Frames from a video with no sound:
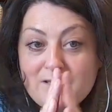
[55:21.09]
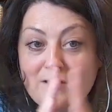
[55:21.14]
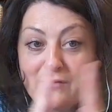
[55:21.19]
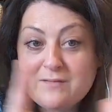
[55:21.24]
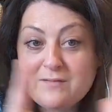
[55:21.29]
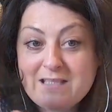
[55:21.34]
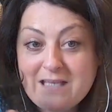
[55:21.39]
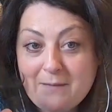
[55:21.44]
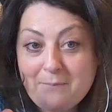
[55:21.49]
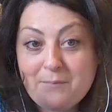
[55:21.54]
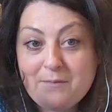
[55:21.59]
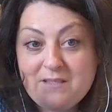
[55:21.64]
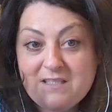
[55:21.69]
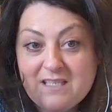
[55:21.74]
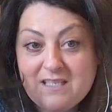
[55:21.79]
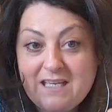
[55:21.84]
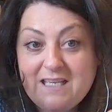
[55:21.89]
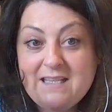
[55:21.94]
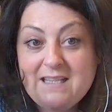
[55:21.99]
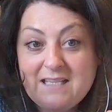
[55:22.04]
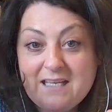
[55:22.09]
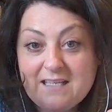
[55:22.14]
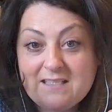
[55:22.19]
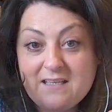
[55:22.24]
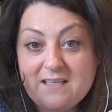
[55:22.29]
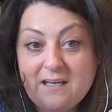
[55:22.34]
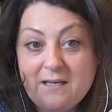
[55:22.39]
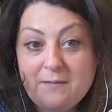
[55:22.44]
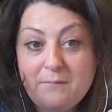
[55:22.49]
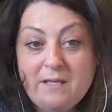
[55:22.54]
So it's happened in that
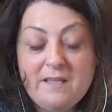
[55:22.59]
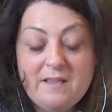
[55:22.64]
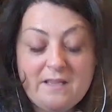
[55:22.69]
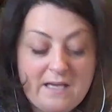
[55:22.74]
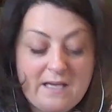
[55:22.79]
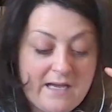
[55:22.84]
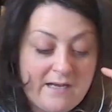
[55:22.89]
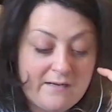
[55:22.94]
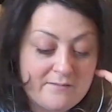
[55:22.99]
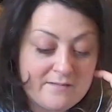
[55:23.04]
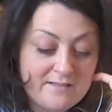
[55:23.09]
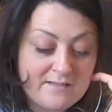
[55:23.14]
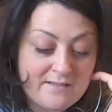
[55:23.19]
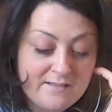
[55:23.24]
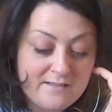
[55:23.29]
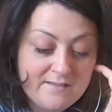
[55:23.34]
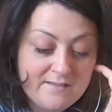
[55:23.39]
time in the house.